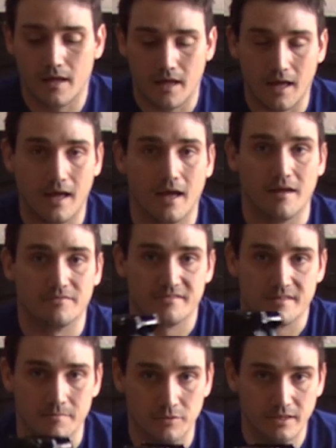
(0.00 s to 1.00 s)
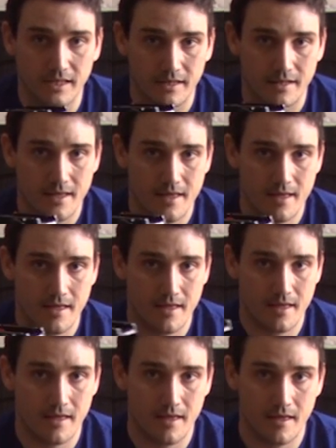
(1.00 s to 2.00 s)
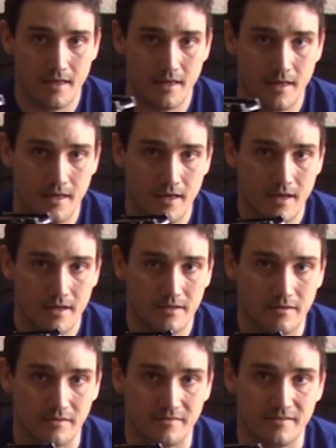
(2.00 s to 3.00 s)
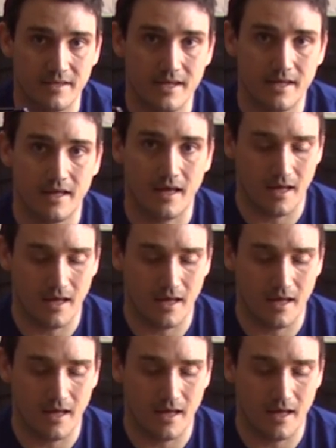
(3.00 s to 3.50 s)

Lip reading: I've assembled it. You can see it.